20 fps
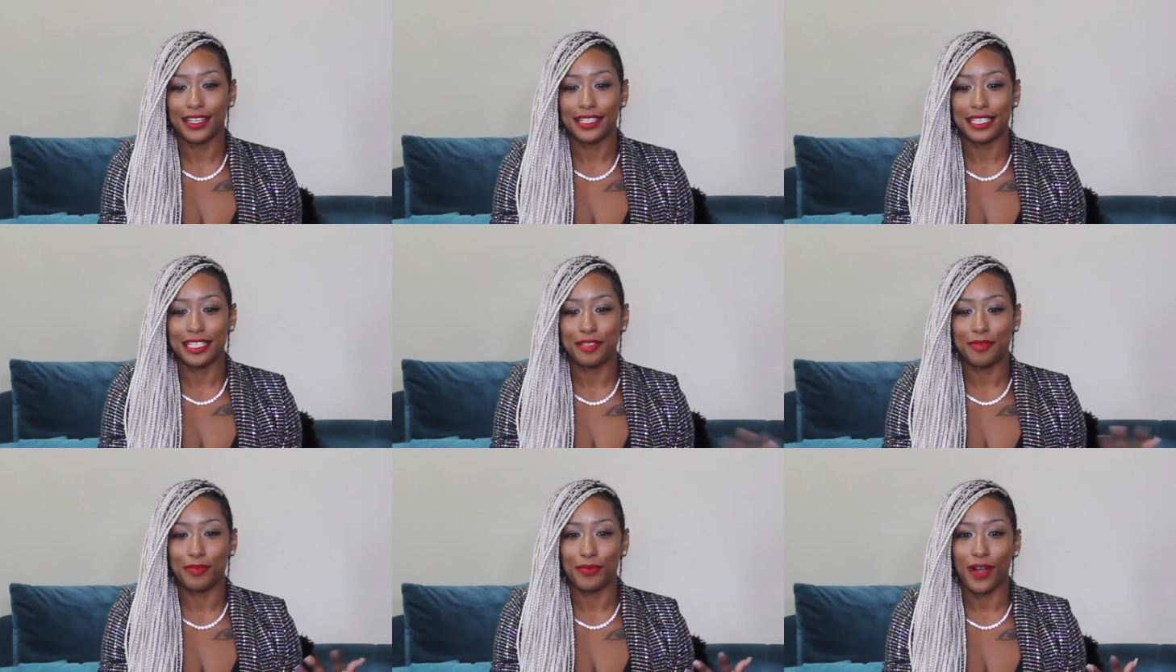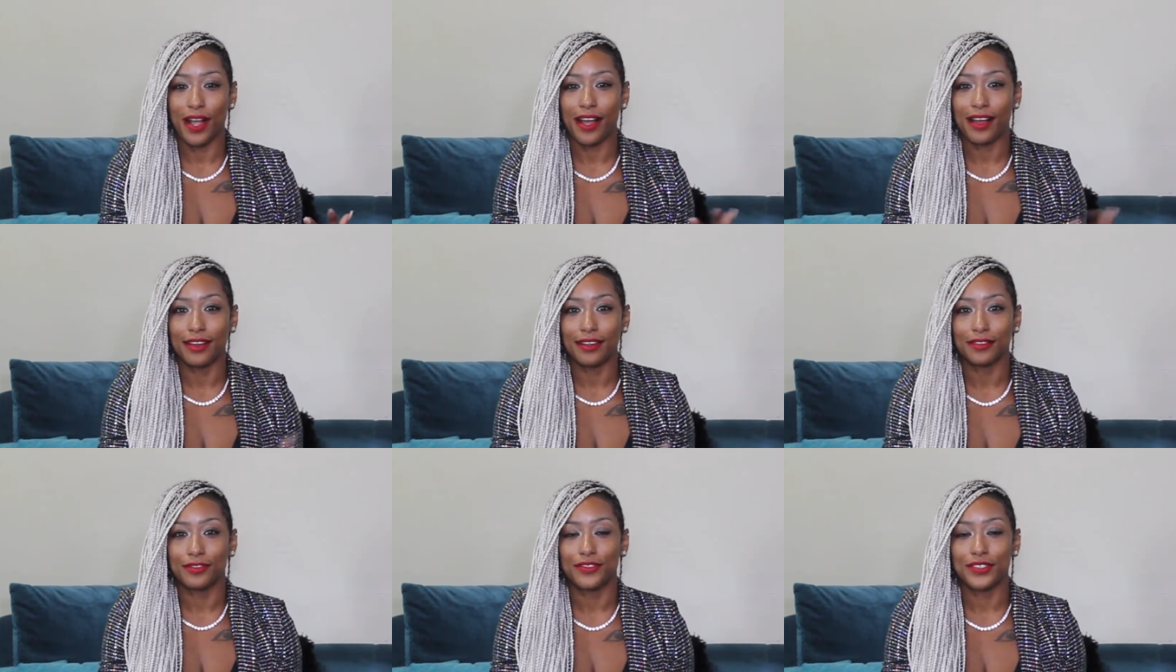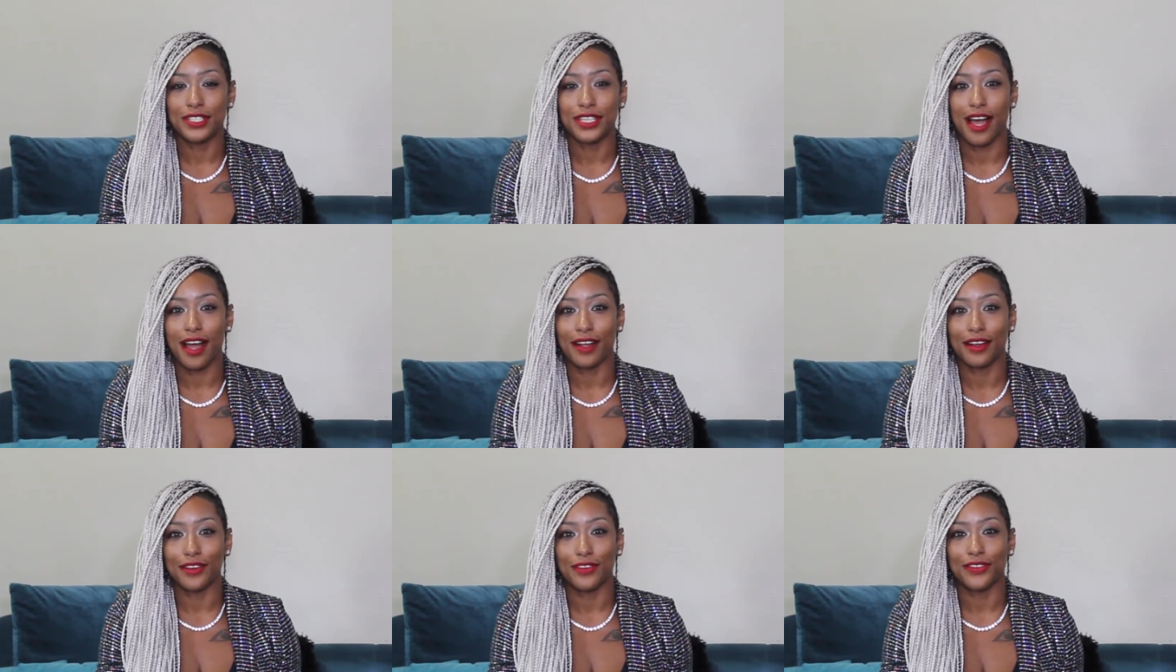D Brown
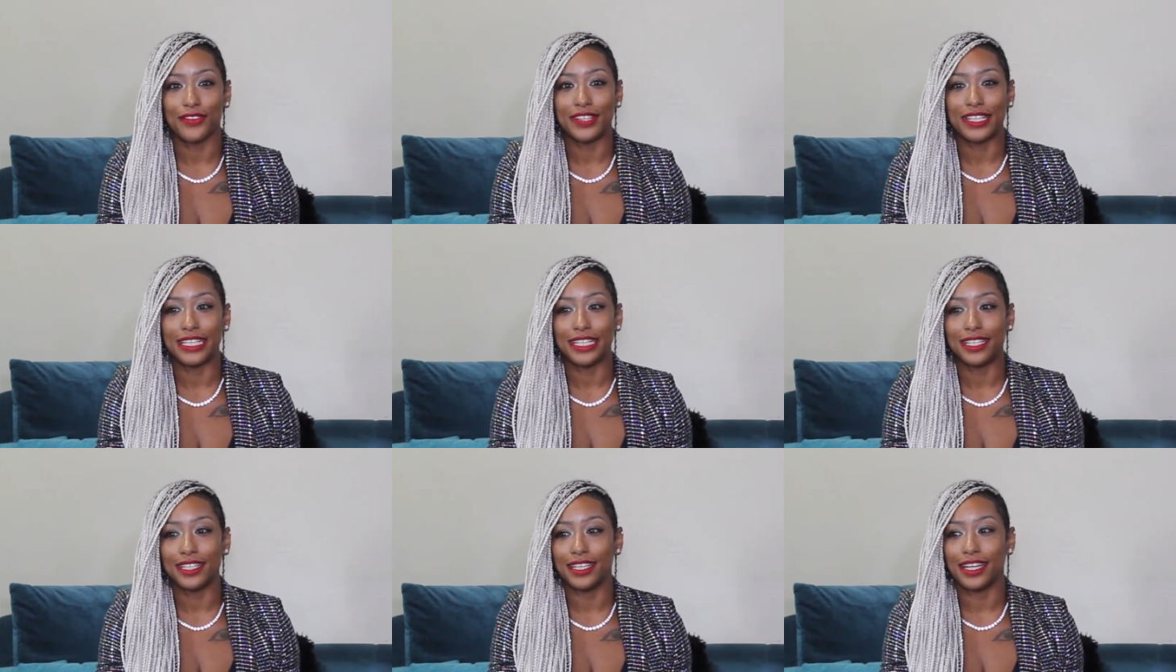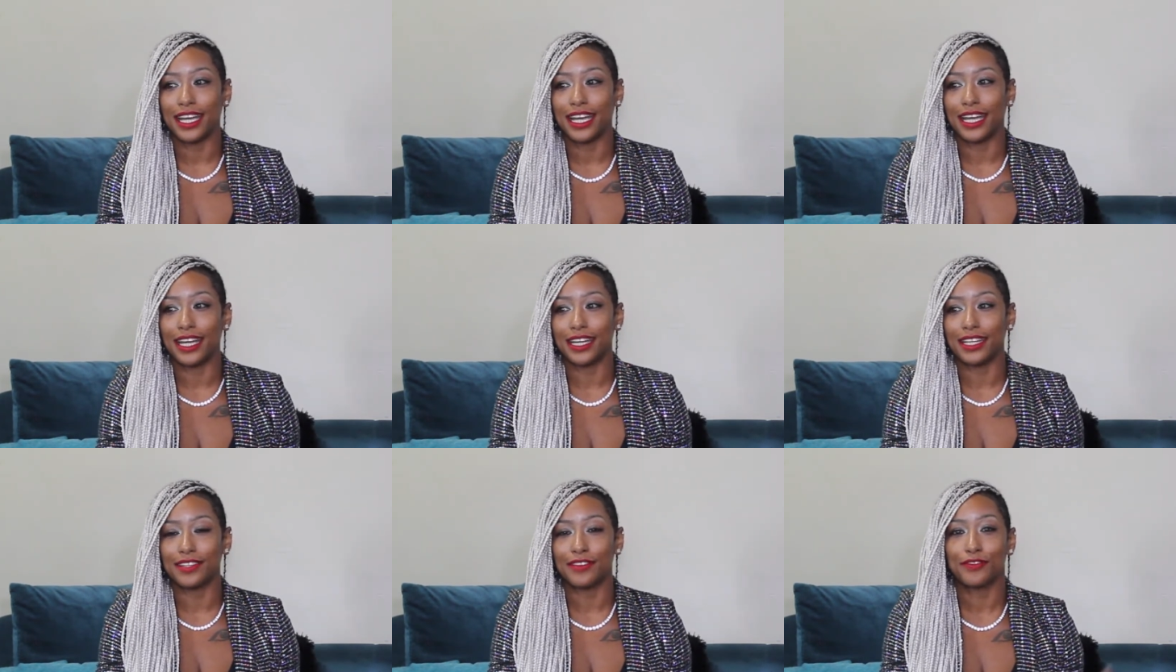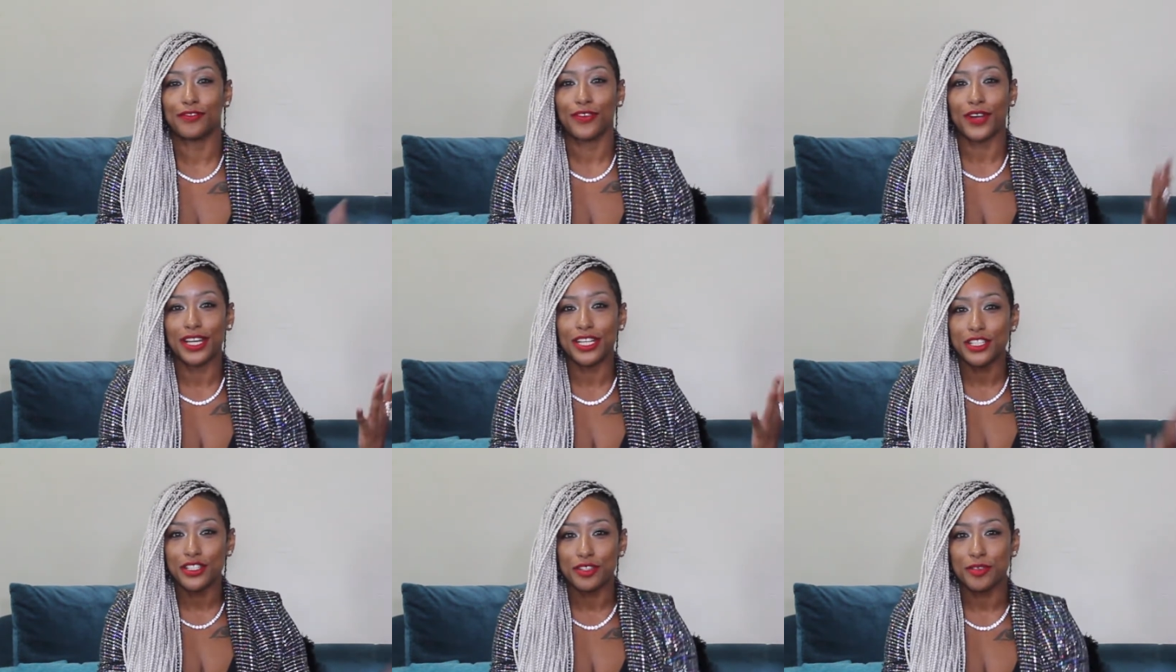Photography, and
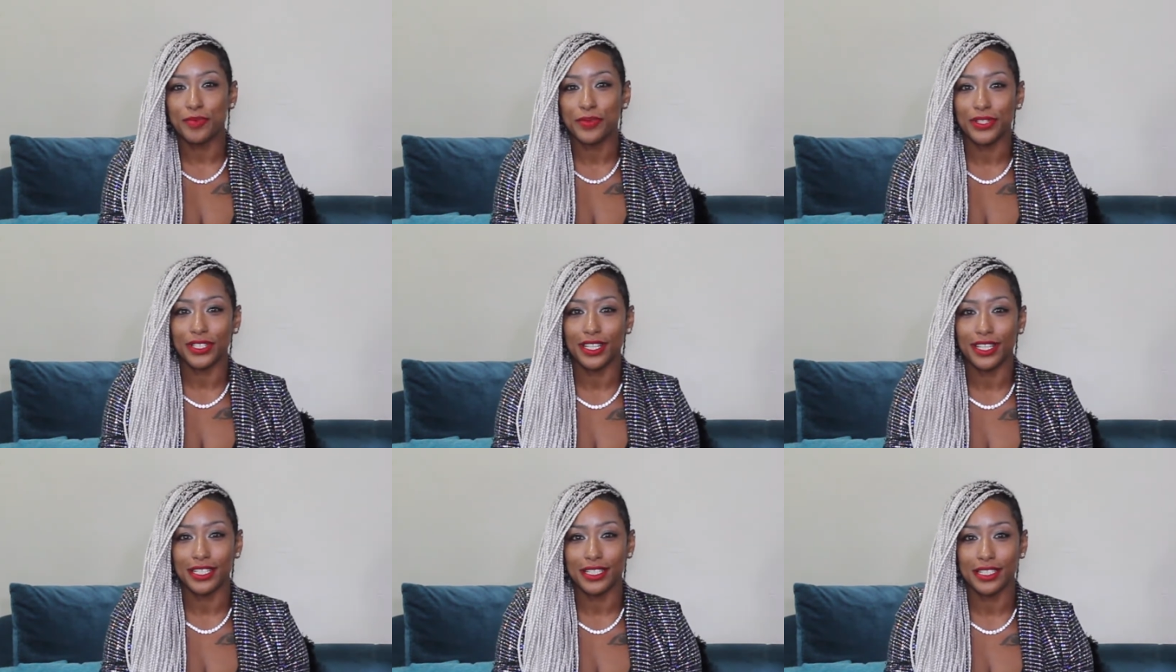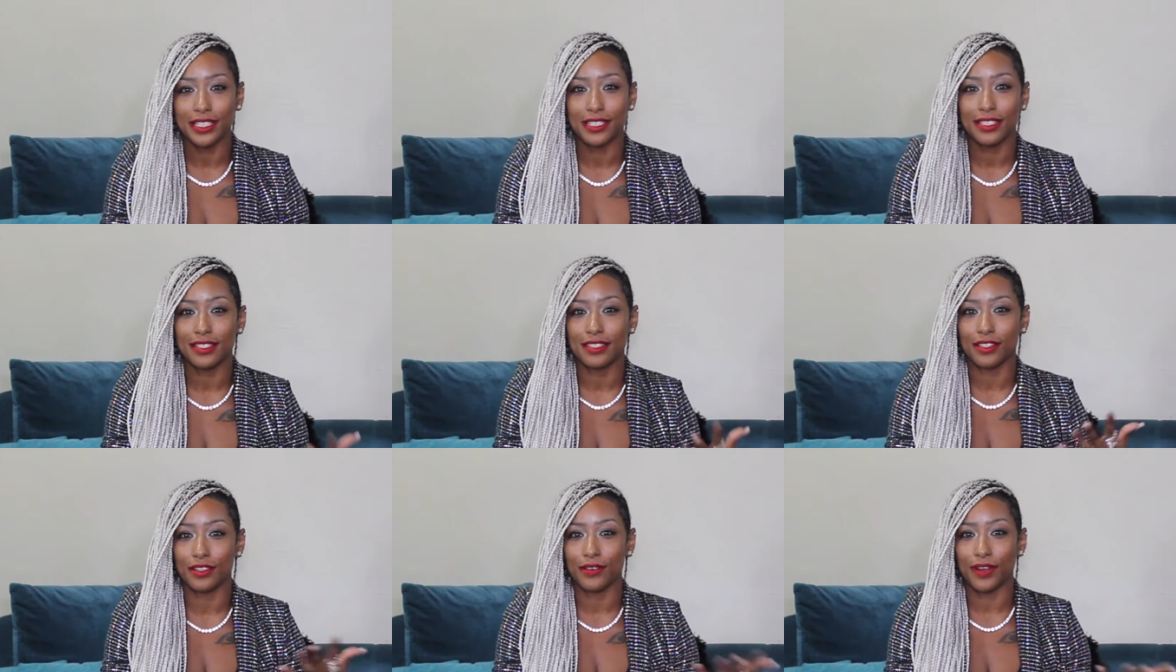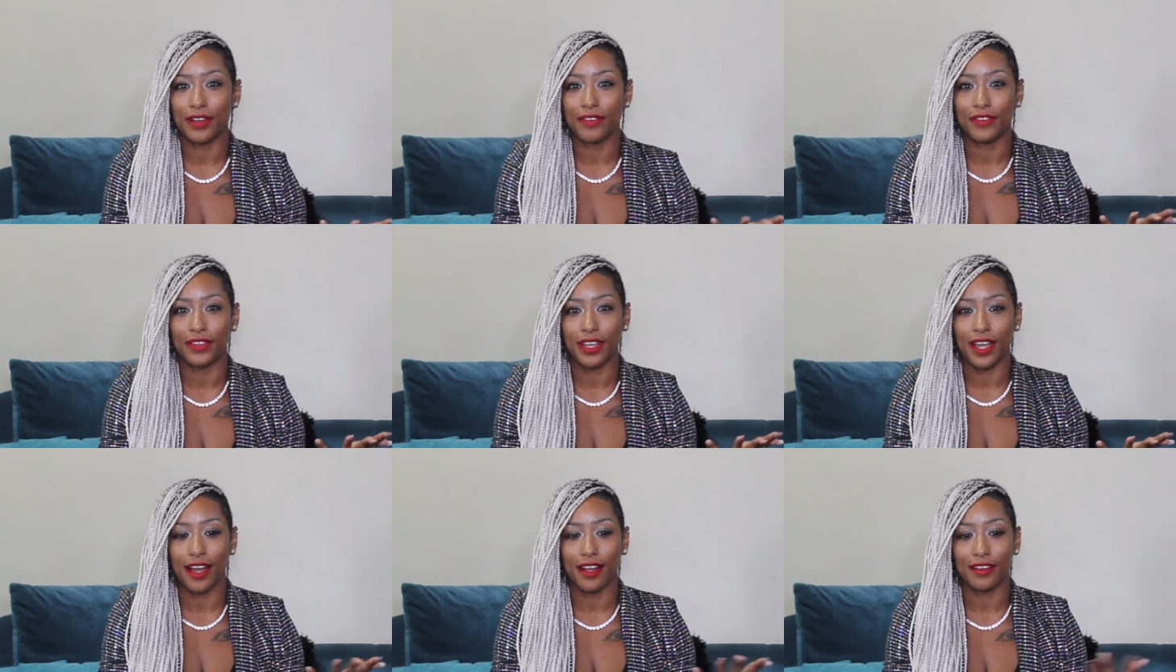Frazier Productions, a great
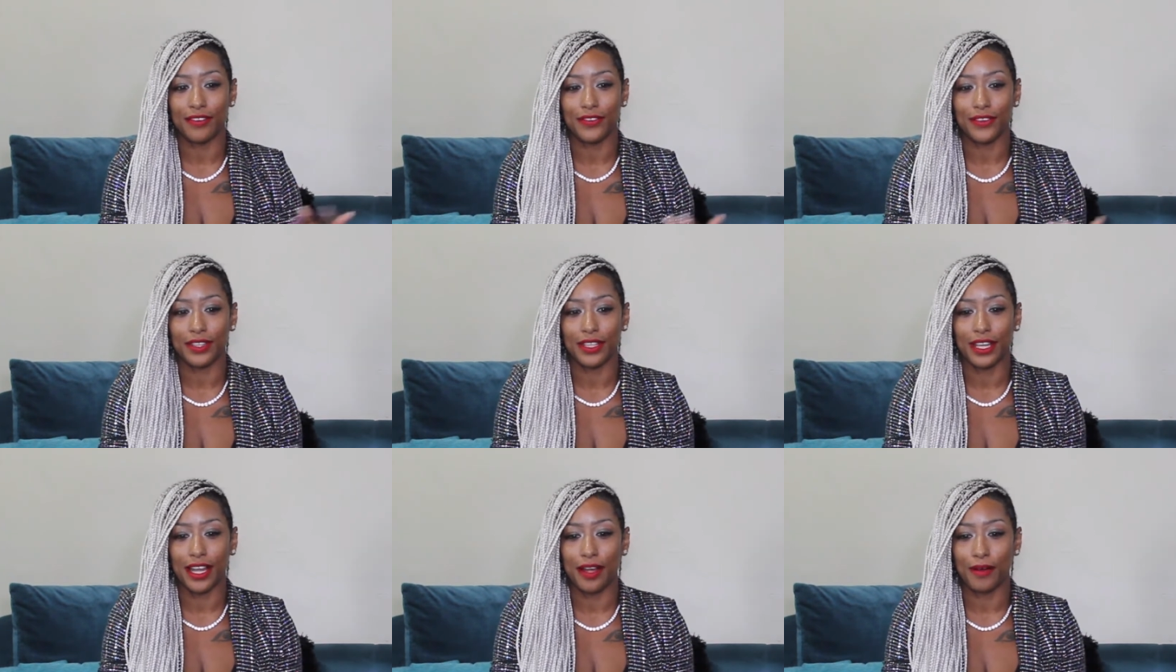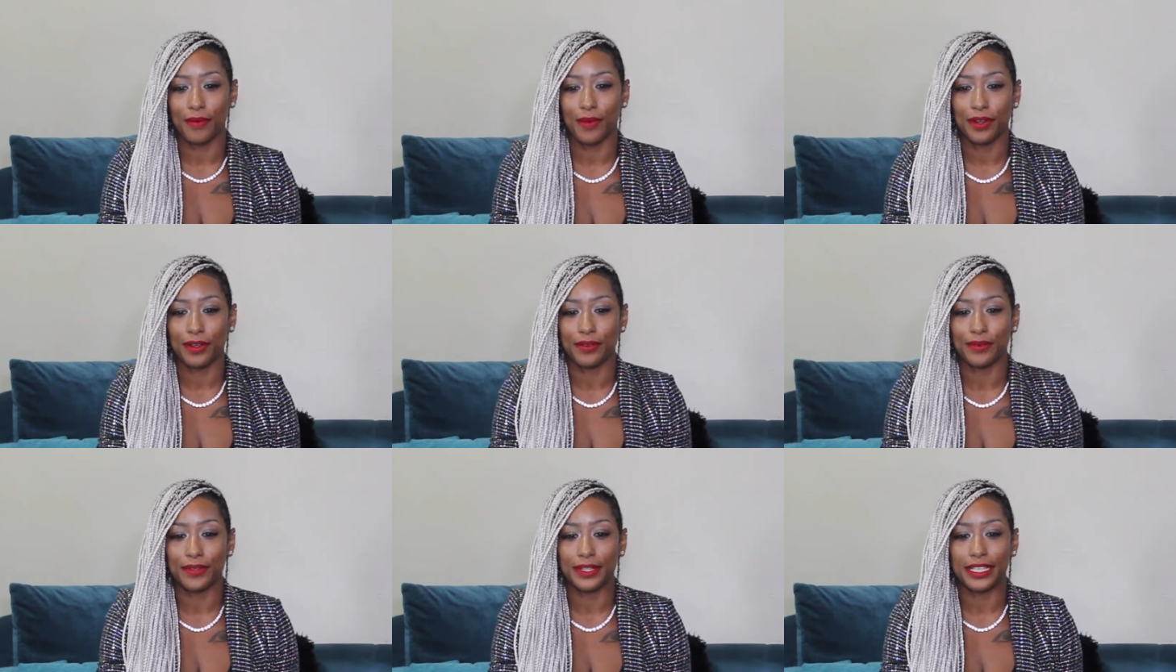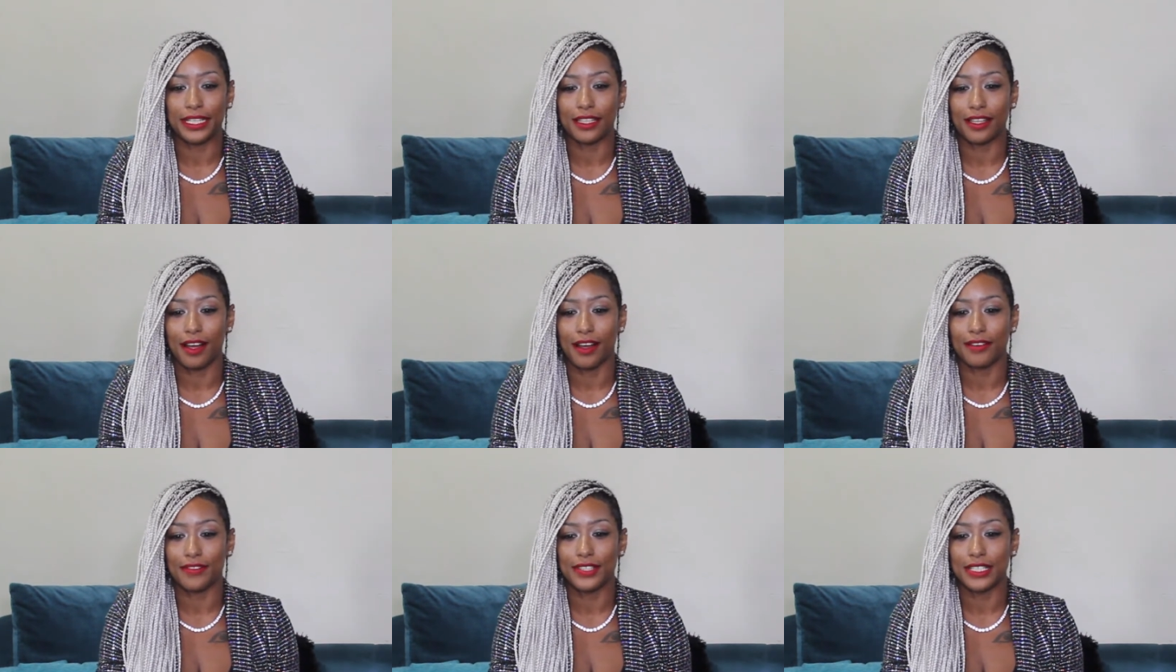videographer that I work with
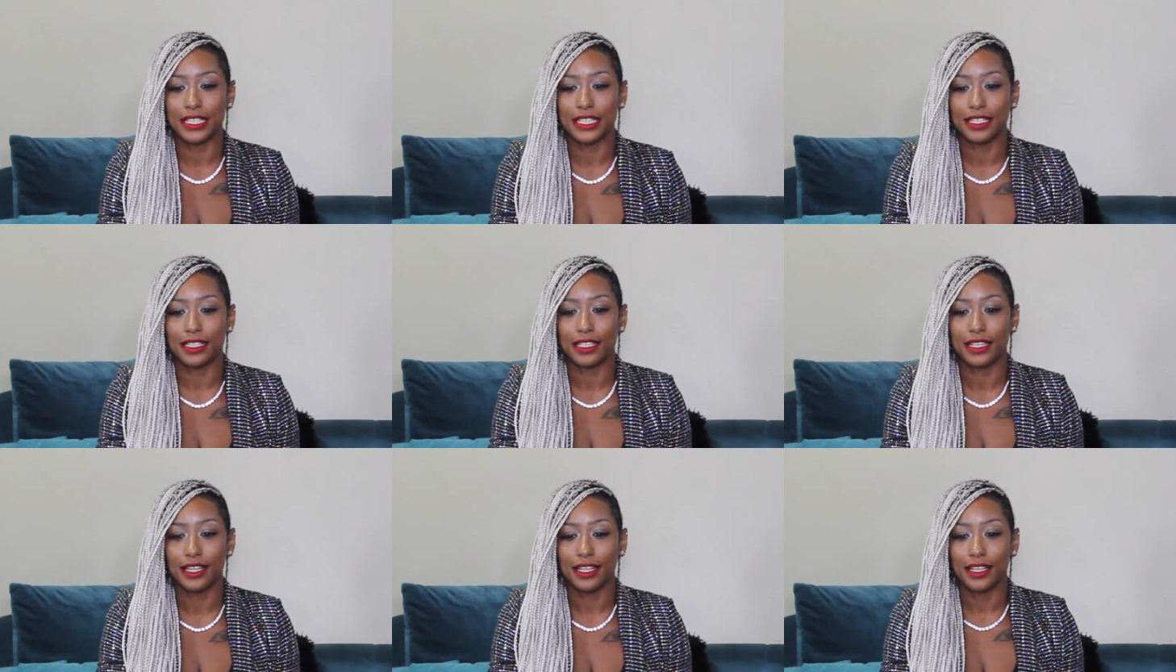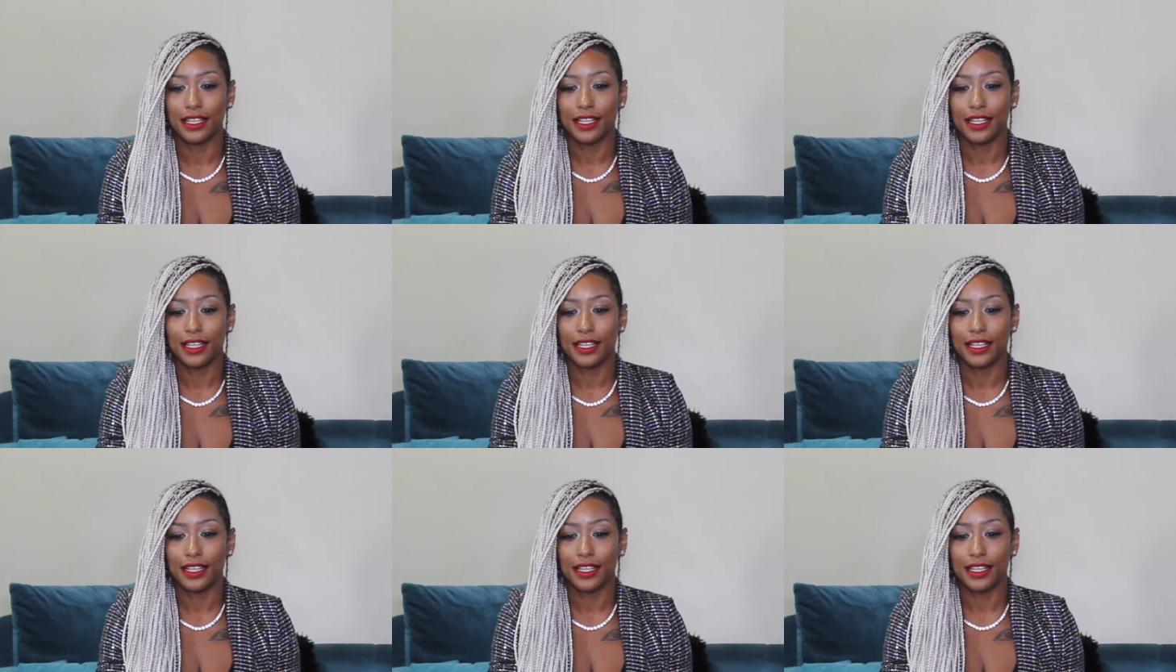often.